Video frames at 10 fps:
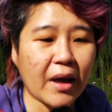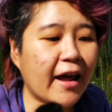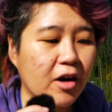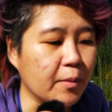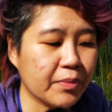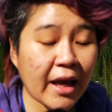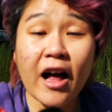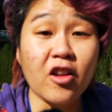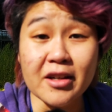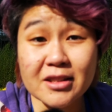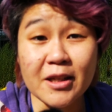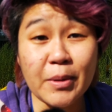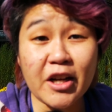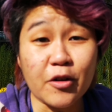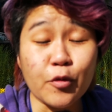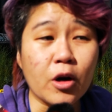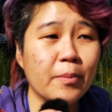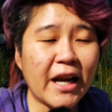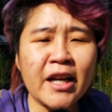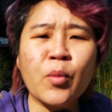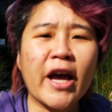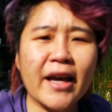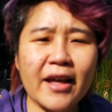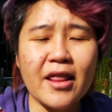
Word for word: I don't know how long it's going to be here for. But anyway,